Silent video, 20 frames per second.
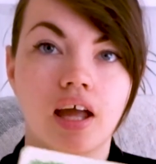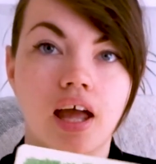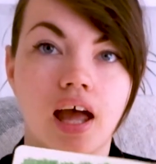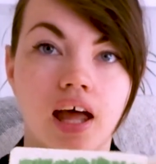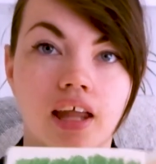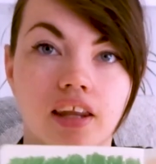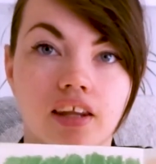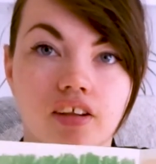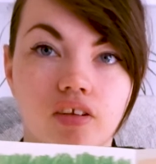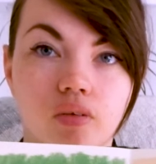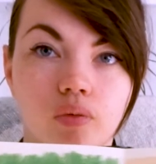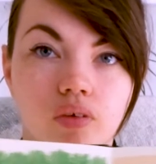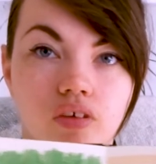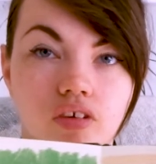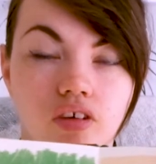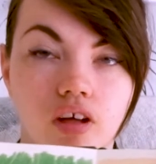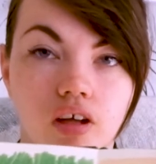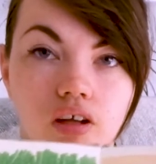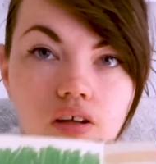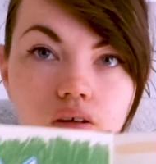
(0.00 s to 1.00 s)
and this was
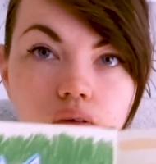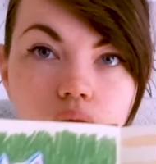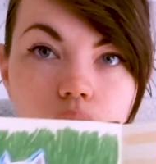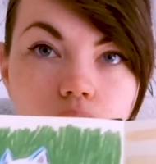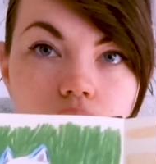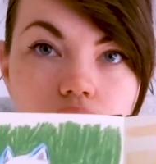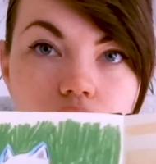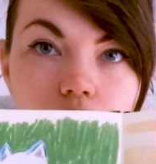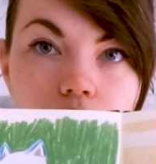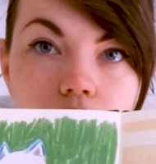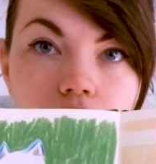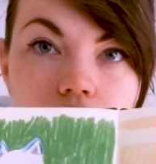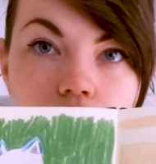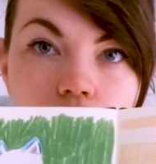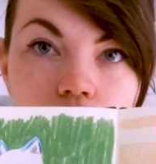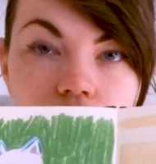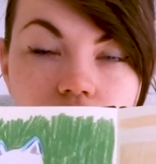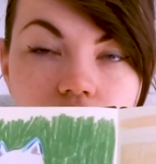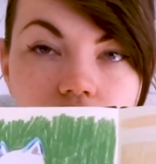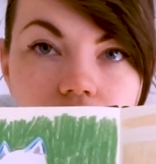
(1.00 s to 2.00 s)
done with my
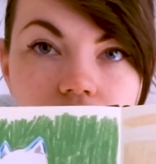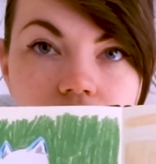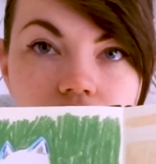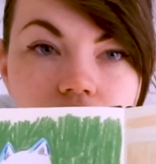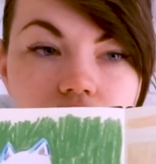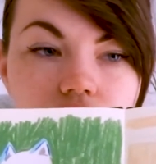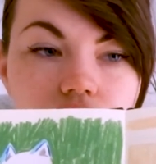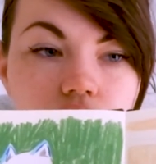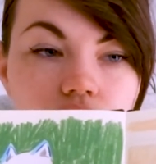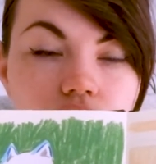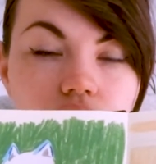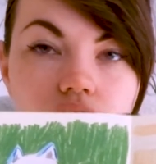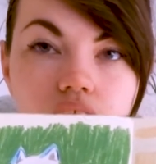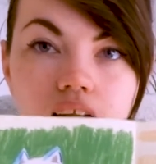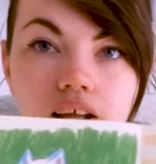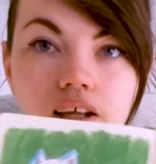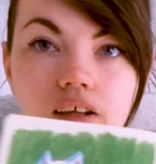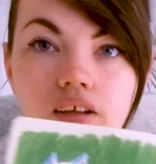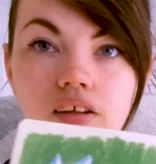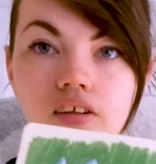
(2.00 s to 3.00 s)
own reference of
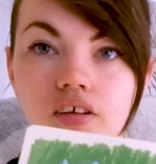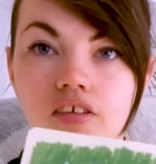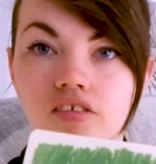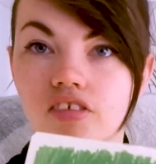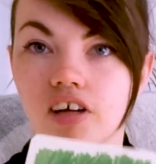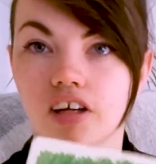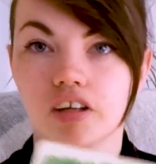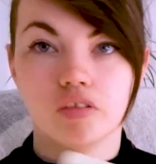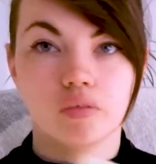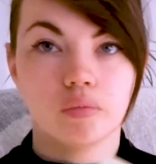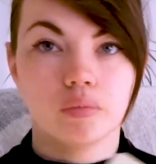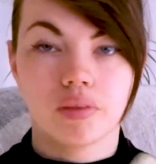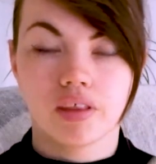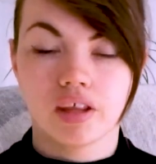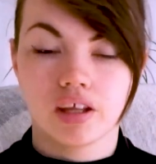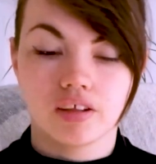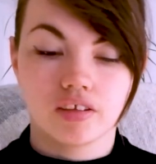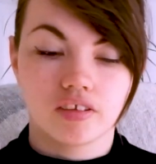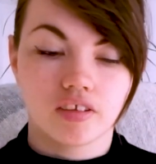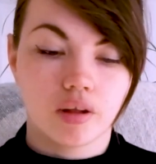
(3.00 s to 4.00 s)
like random
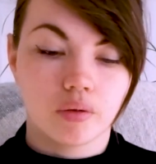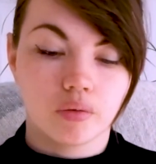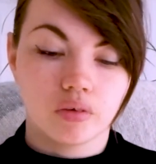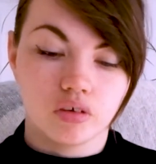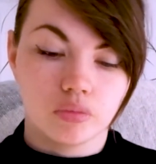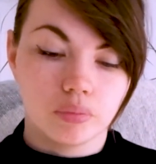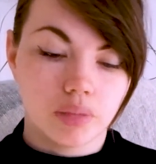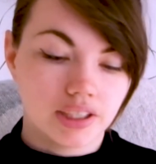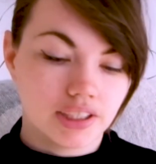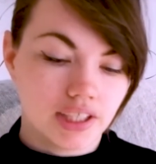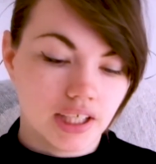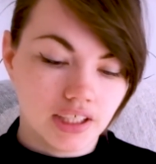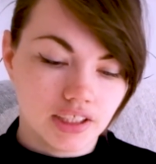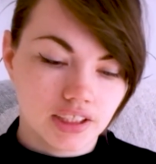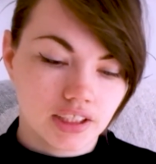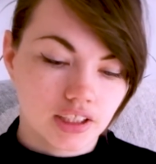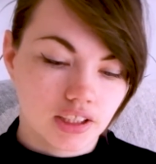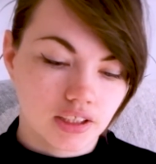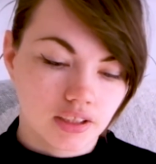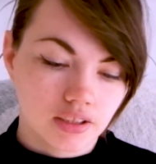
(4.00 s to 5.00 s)
things that were on my desk.